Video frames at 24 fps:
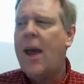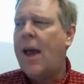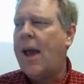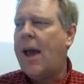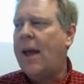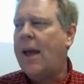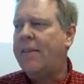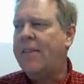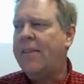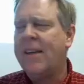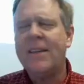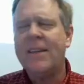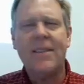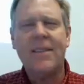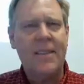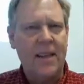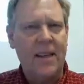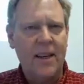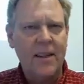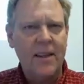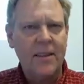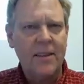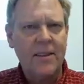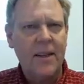and this
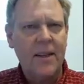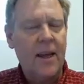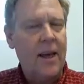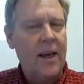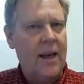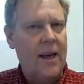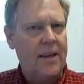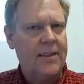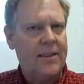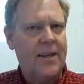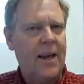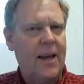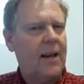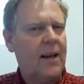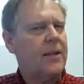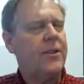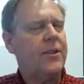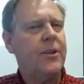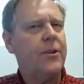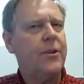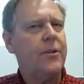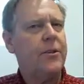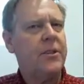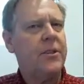is EdTech
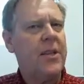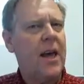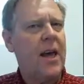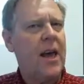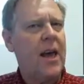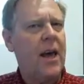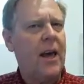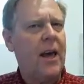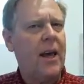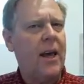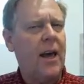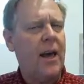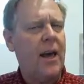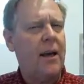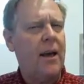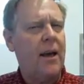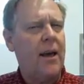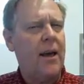Tuesday,